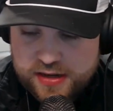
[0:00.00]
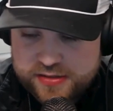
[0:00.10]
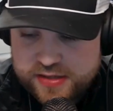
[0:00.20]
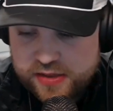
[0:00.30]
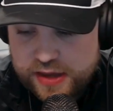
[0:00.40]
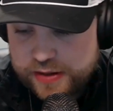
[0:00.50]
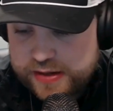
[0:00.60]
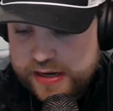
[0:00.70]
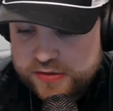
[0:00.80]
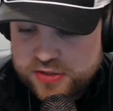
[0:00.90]
I'll tell you that right
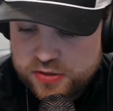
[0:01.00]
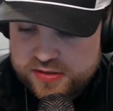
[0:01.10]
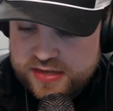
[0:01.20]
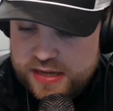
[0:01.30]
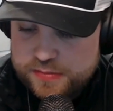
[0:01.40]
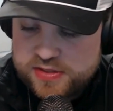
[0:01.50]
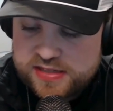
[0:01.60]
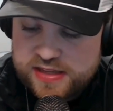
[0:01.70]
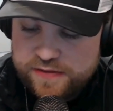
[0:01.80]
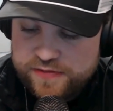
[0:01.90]
now. So the team
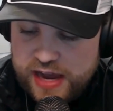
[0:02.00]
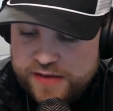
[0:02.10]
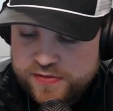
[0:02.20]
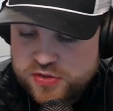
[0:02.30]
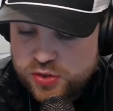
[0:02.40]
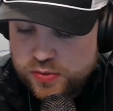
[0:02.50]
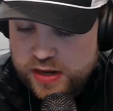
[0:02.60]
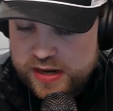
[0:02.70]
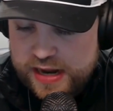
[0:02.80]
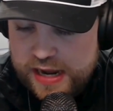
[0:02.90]
sits at 5-2
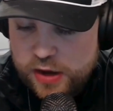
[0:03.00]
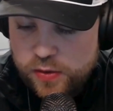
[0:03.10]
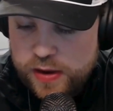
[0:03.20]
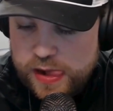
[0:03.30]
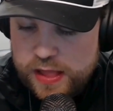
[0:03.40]
right now